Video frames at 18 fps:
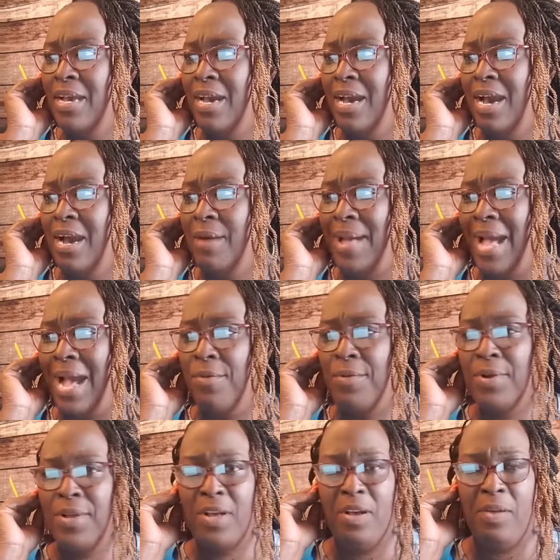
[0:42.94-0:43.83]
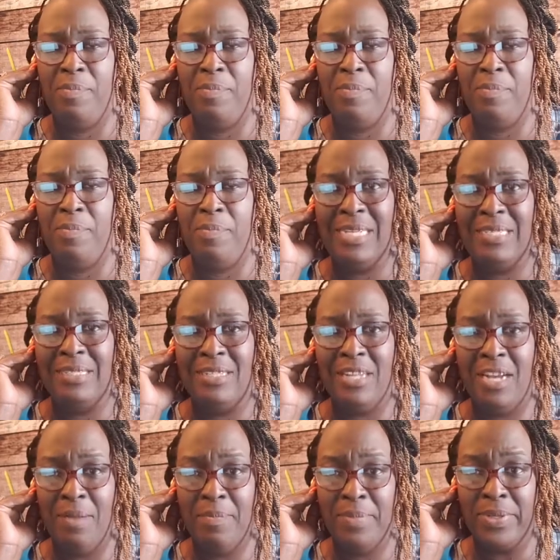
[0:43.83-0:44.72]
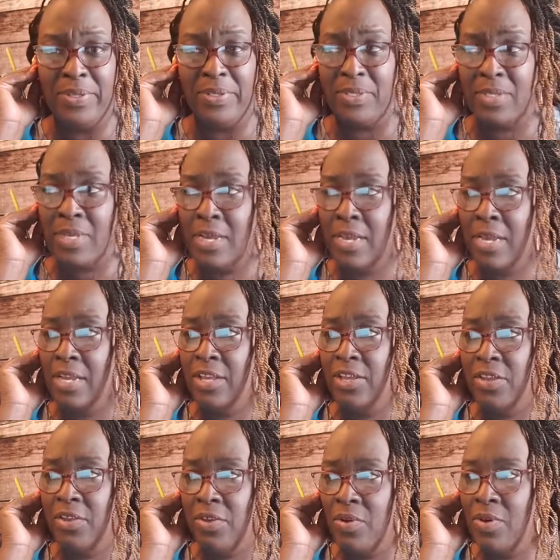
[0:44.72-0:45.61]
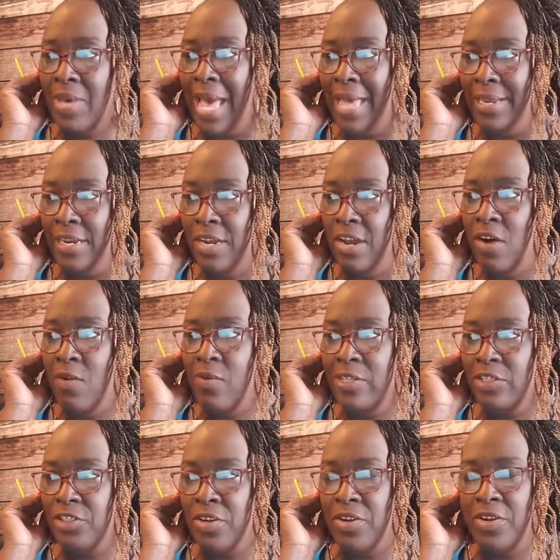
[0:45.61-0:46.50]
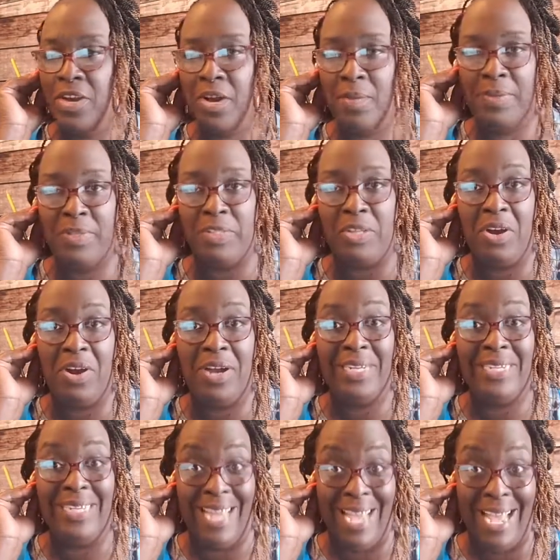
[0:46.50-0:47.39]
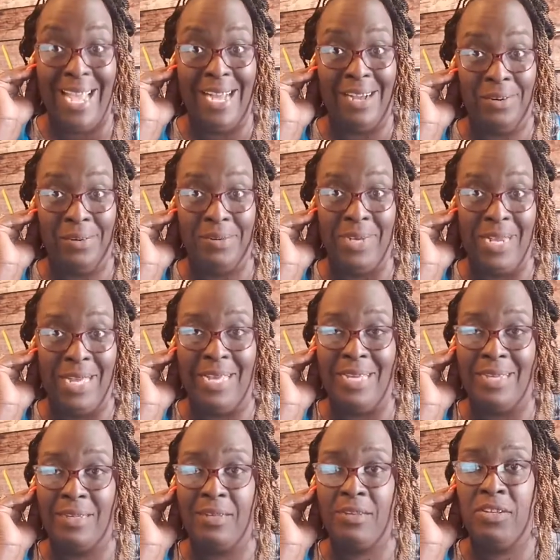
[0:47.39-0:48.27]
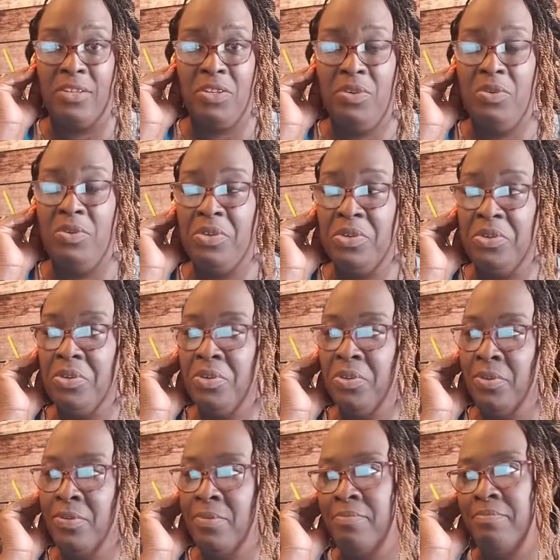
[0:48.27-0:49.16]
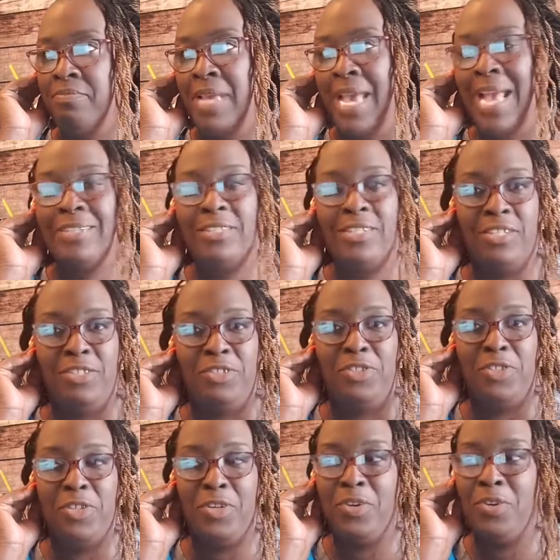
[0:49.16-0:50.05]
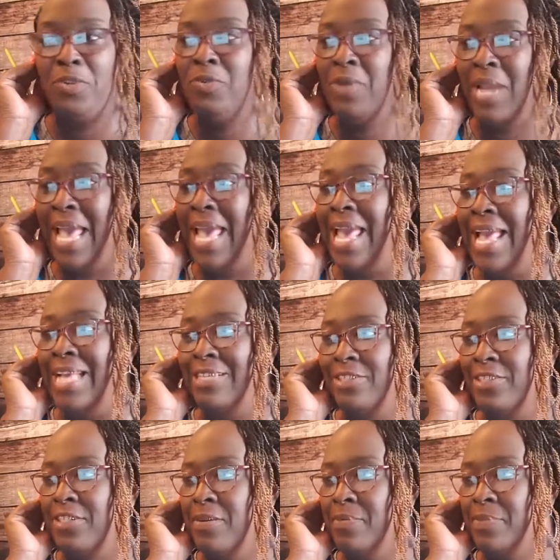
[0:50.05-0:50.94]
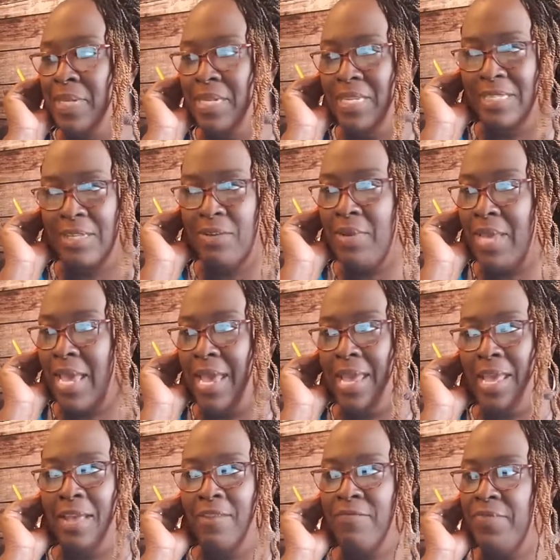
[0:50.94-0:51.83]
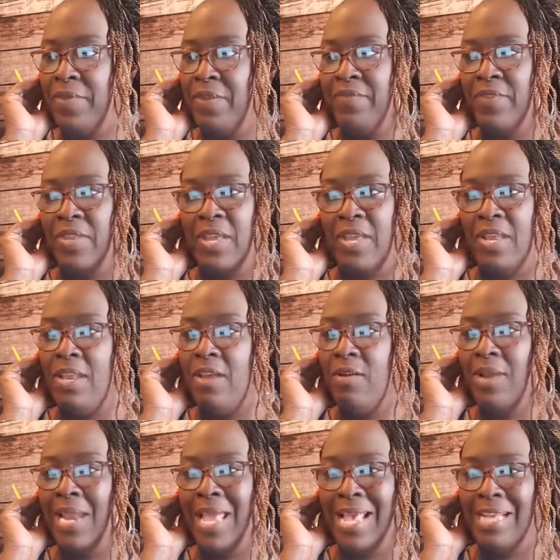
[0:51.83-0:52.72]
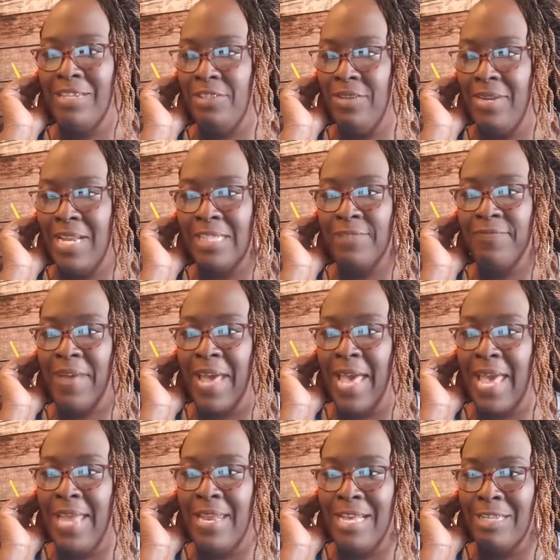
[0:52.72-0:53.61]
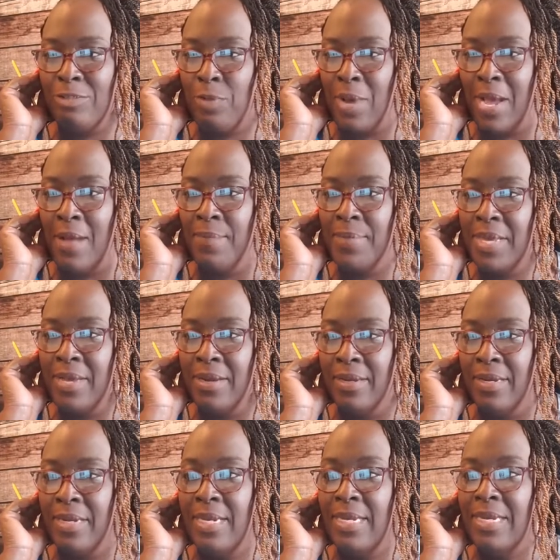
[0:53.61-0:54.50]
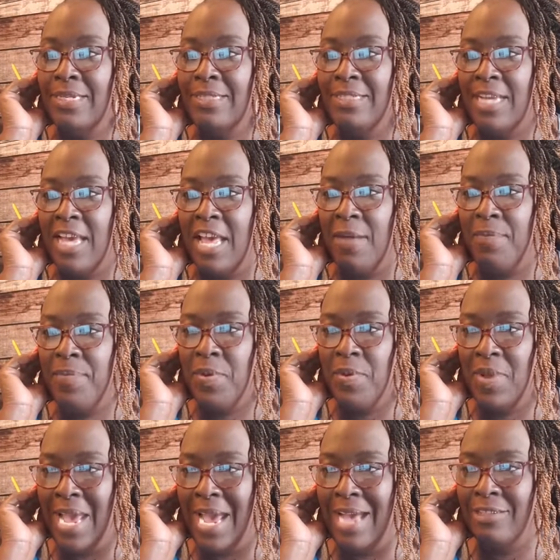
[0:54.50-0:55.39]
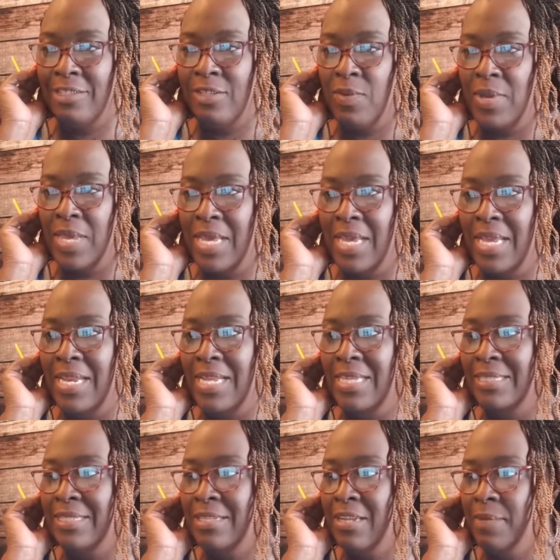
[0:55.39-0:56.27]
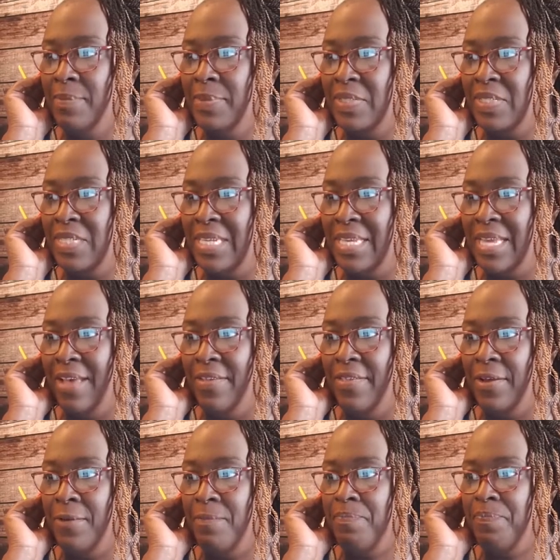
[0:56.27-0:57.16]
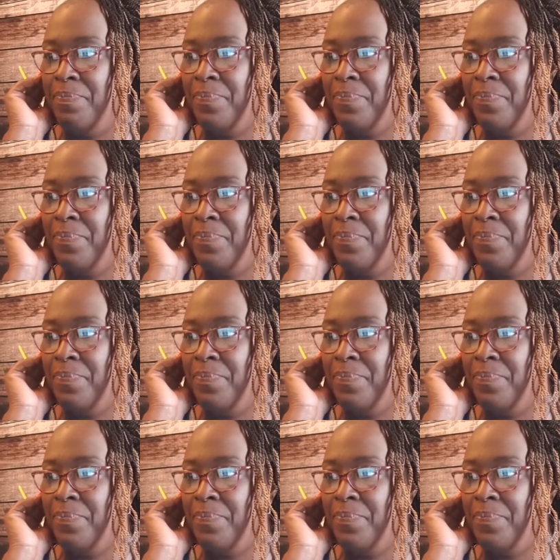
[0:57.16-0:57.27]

um, how we're going to meet these numbers. You got to know what your numbers are now. Like you actually you should have knew last year, but it's okay. If, if you didn't know last year, that's fine. That's why I'm here to help you now so we can get these numbers together.